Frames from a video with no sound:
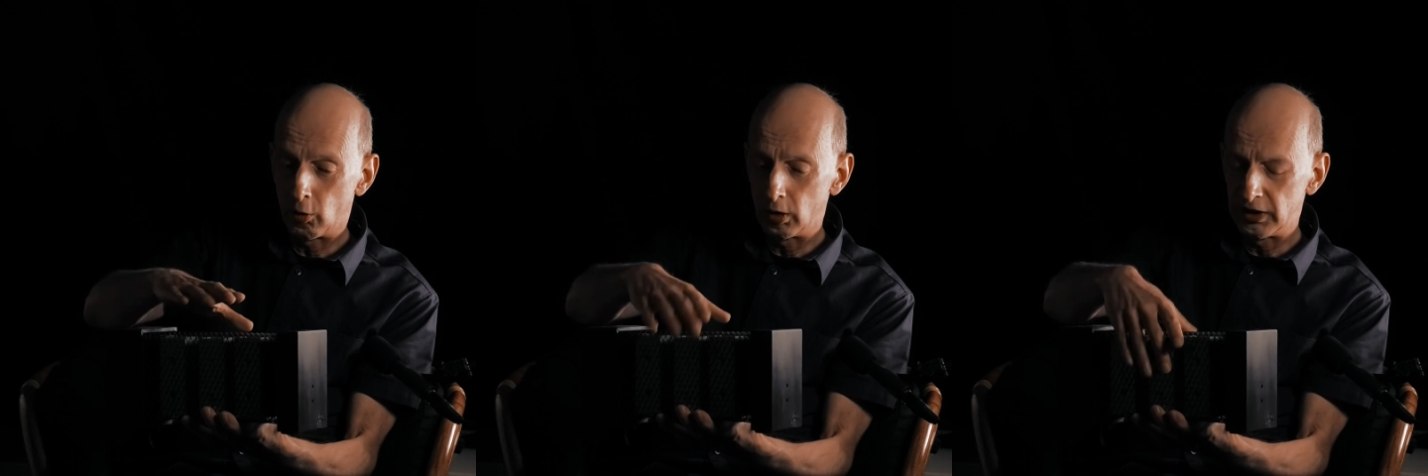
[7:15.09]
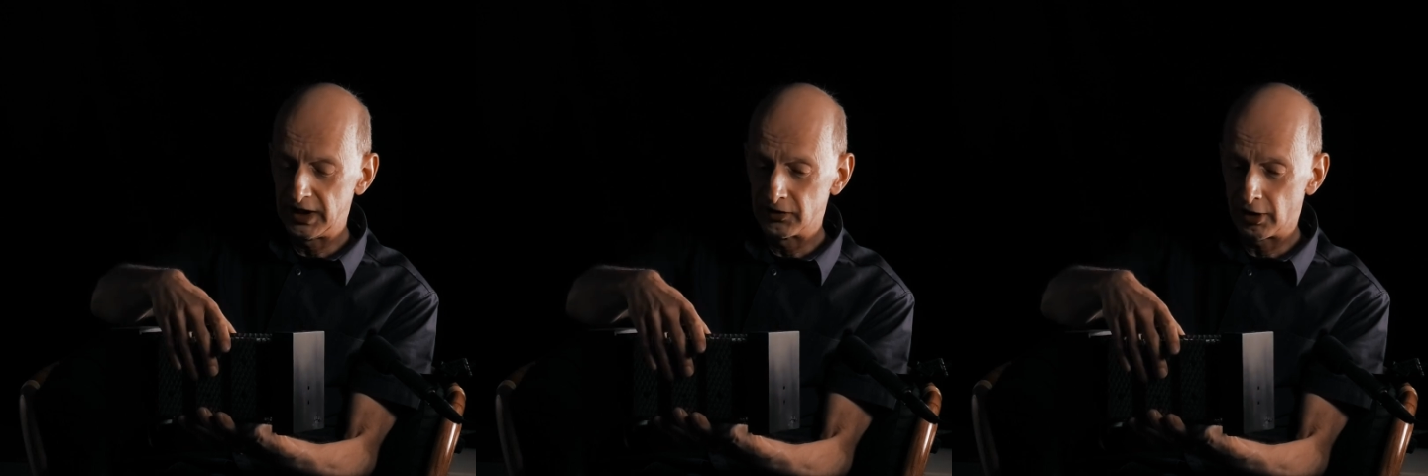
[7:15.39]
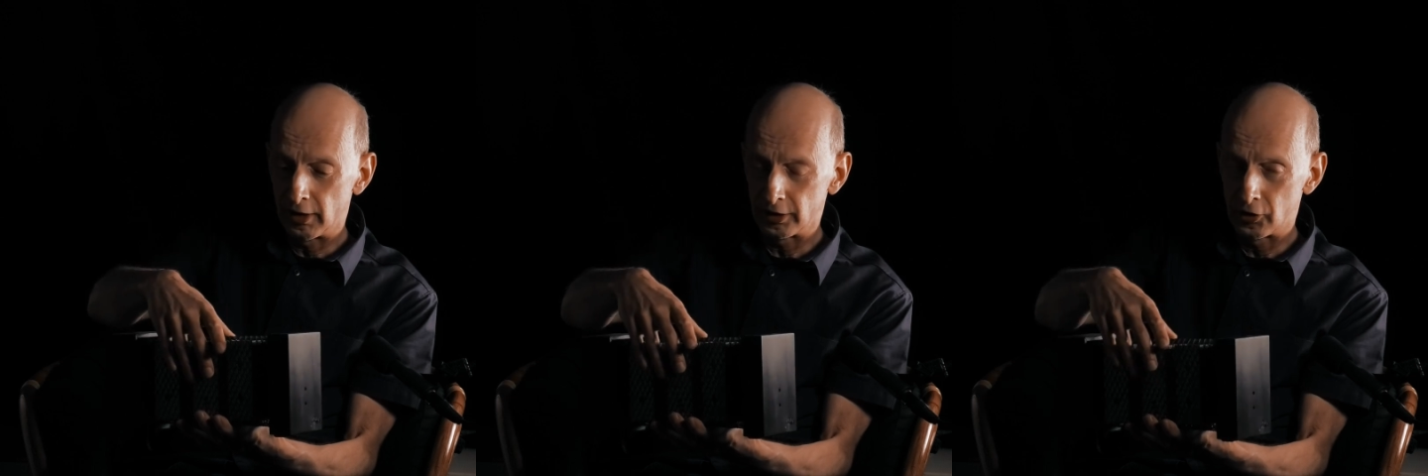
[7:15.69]
all the
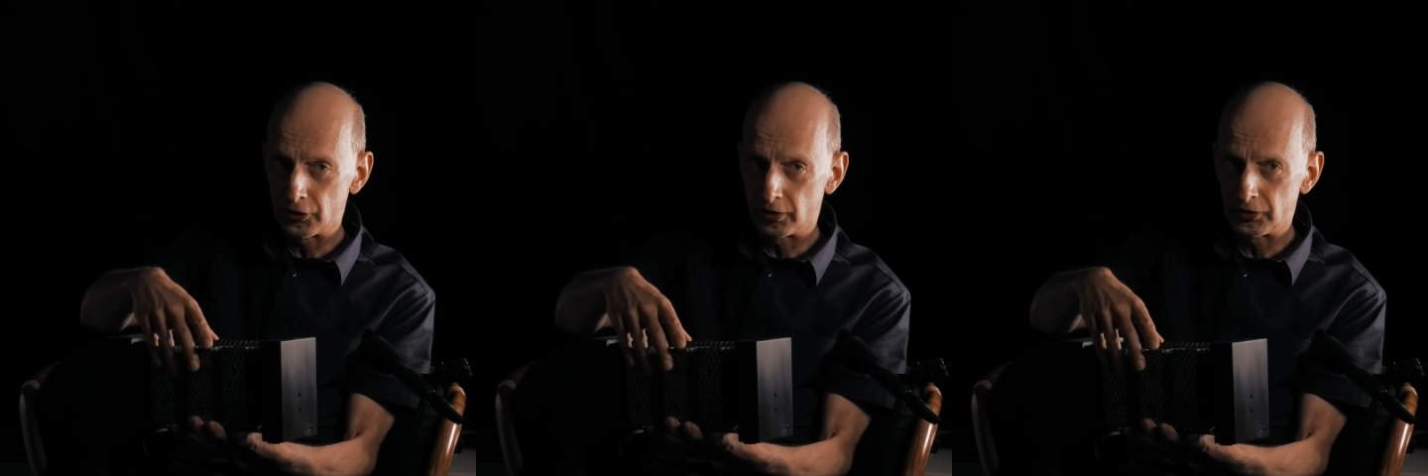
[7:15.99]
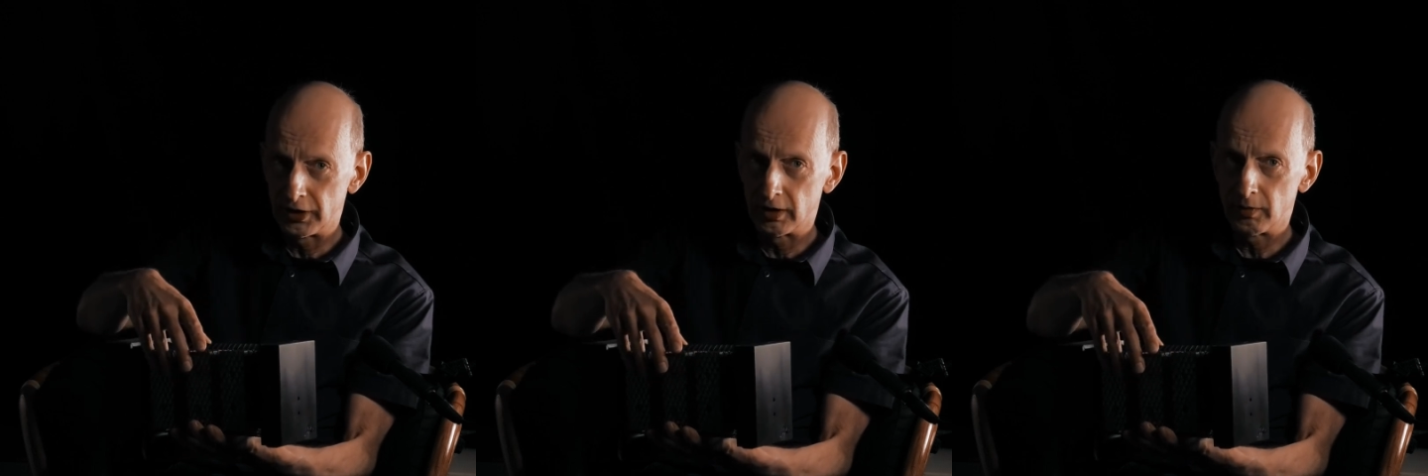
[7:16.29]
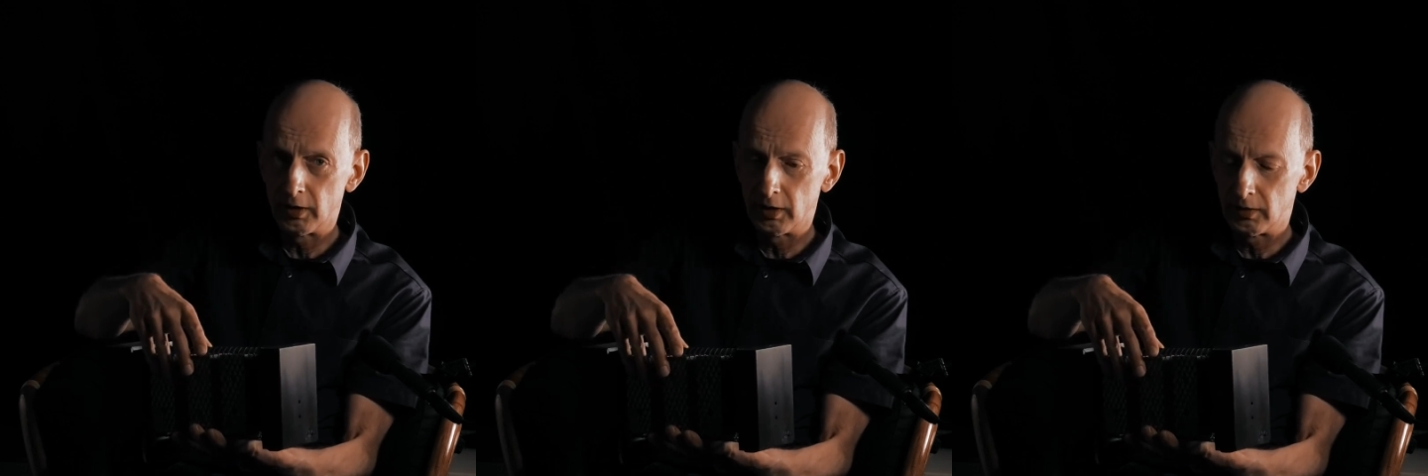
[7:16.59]
internals of the
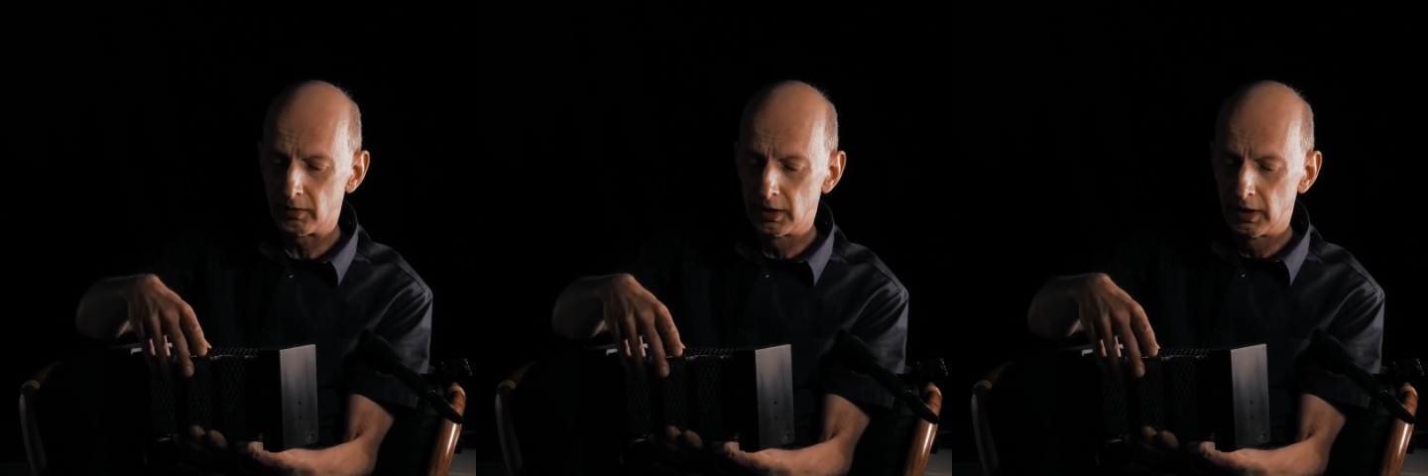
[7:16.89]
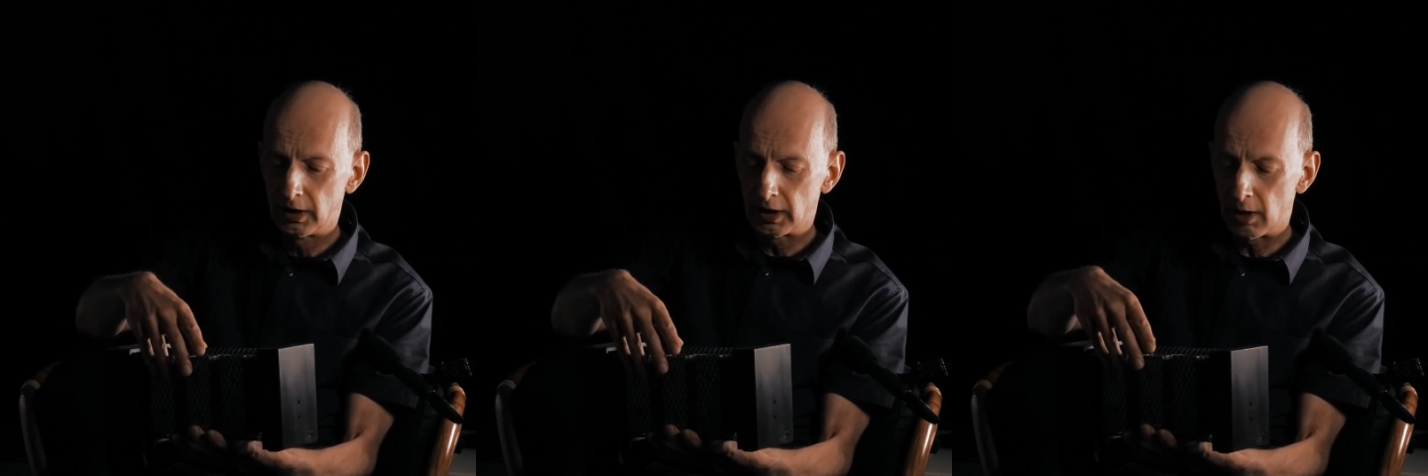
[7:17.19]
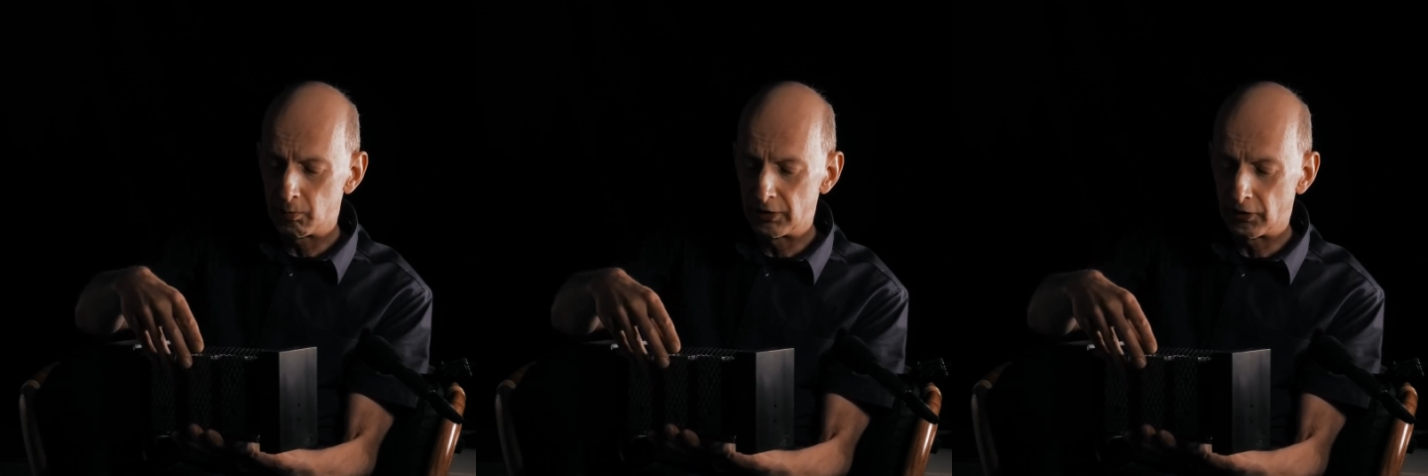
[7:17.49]

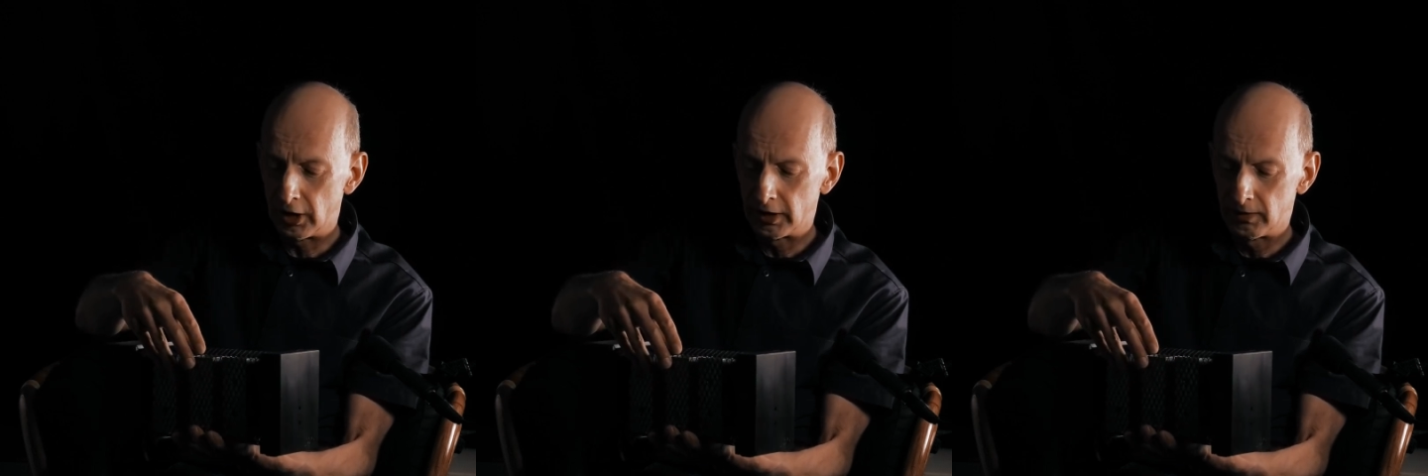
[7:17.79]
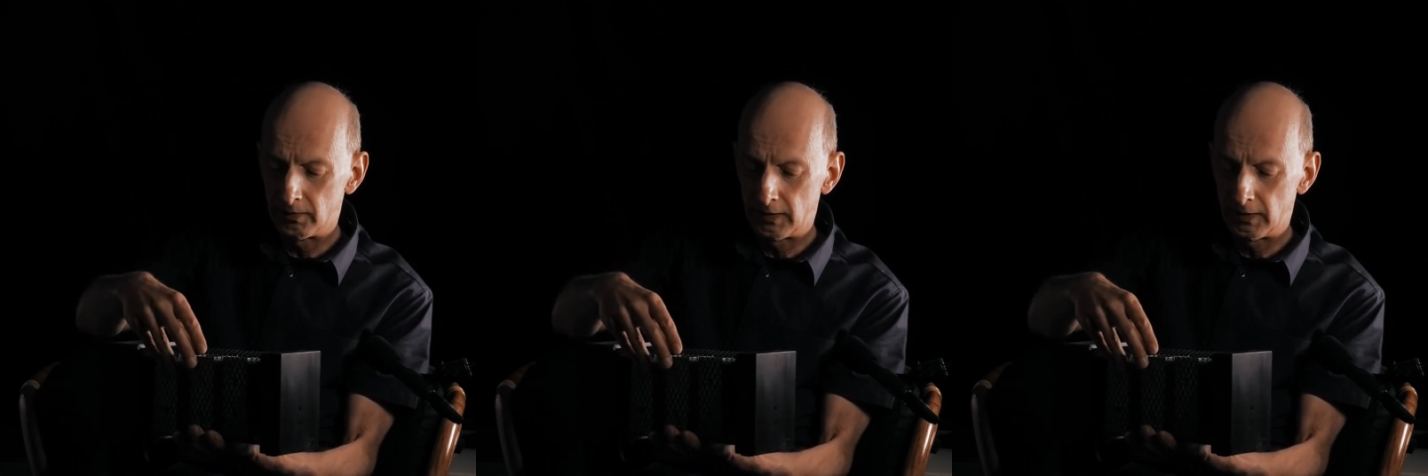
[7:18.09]
amplifier.